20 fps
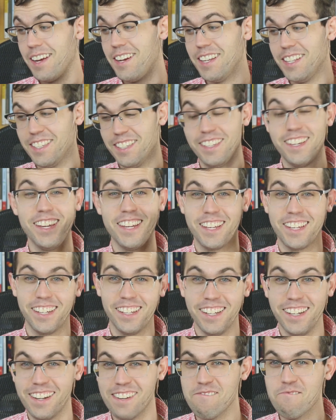it's like
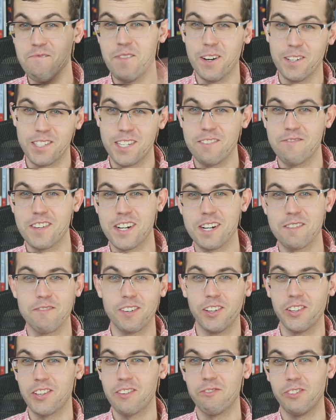mostly
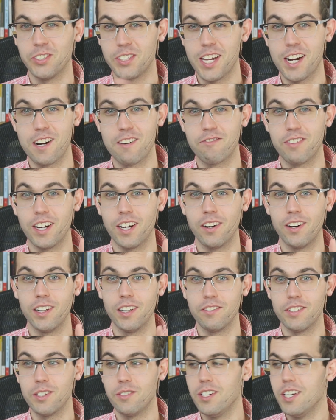variables and will terrify all
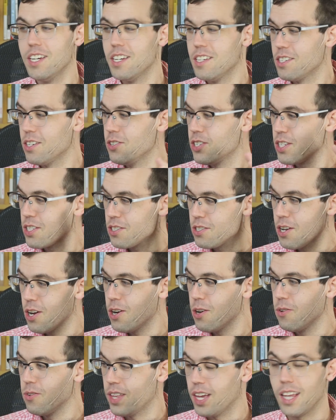of you. So just
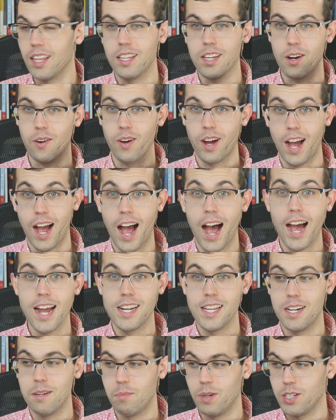know that, I
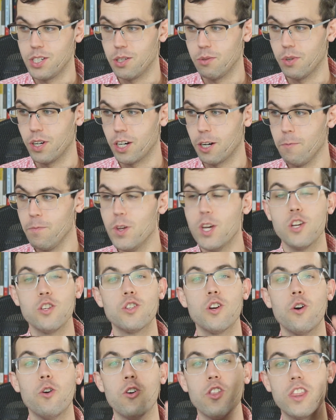did a bunch of work.
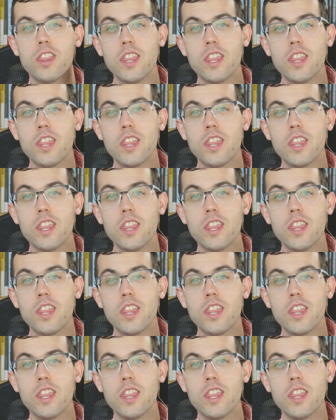So